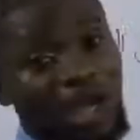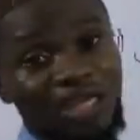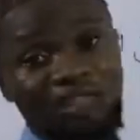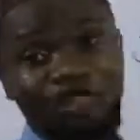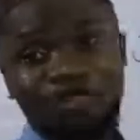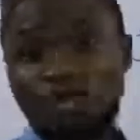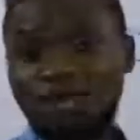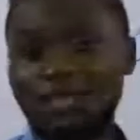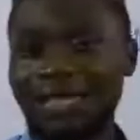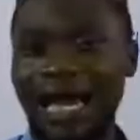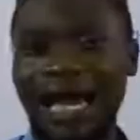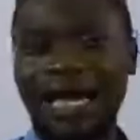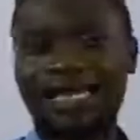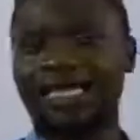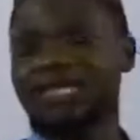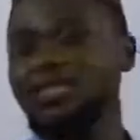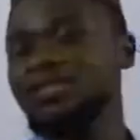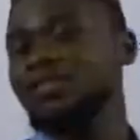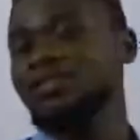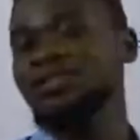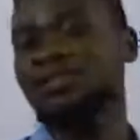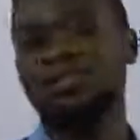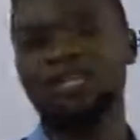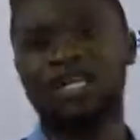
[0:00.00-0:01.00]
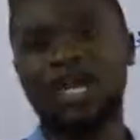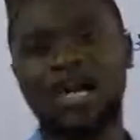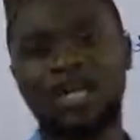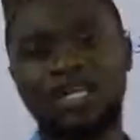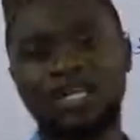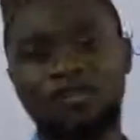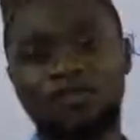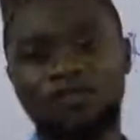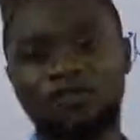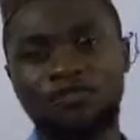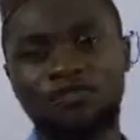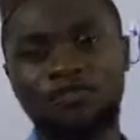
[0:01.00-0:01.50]
we are just adding the
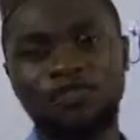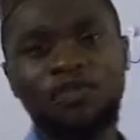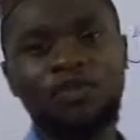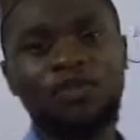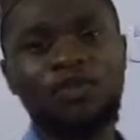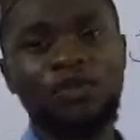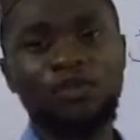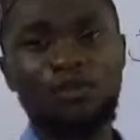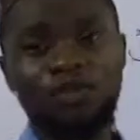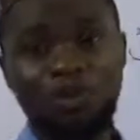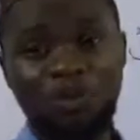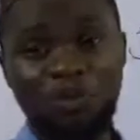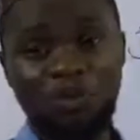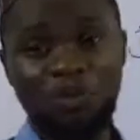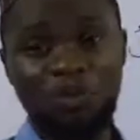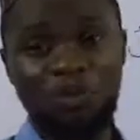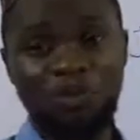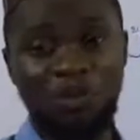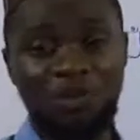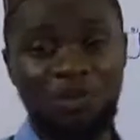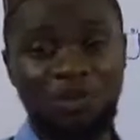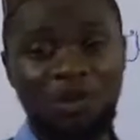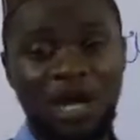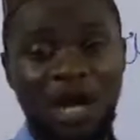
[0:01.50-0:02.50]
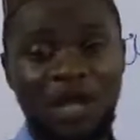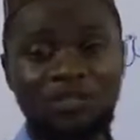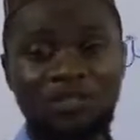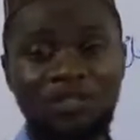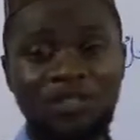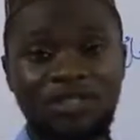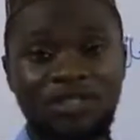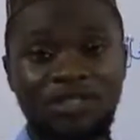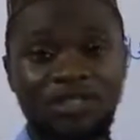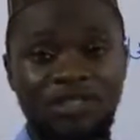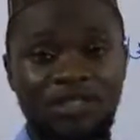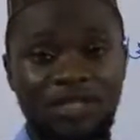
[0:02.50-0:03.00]
alif. You'll be
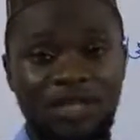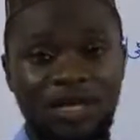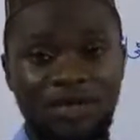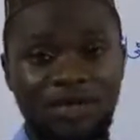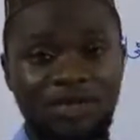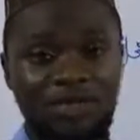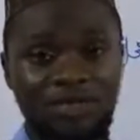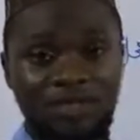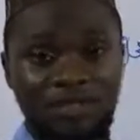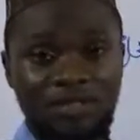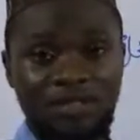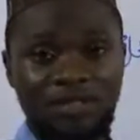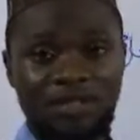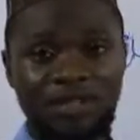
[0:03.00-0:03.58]
having the